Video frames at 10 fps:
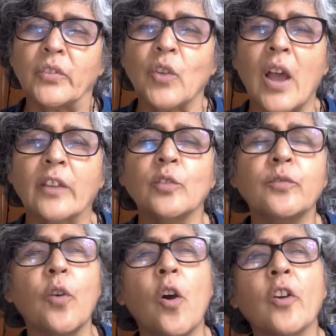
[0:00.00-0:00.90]
So argue
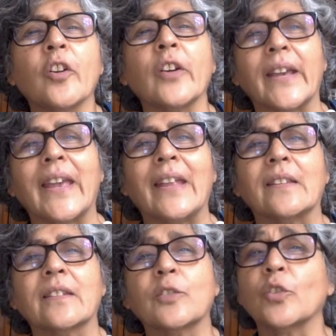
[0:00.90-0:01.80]
for or
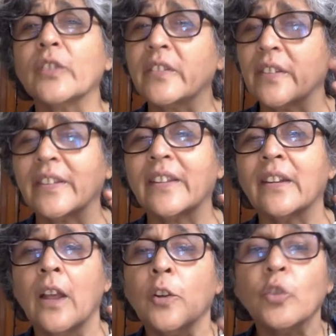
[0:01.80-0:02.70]
against. So this is a
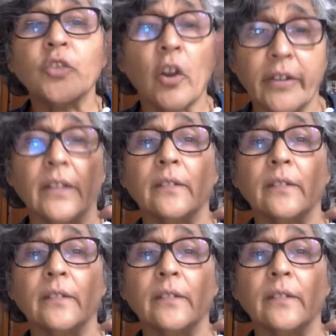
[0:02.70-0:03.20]
no, sorry.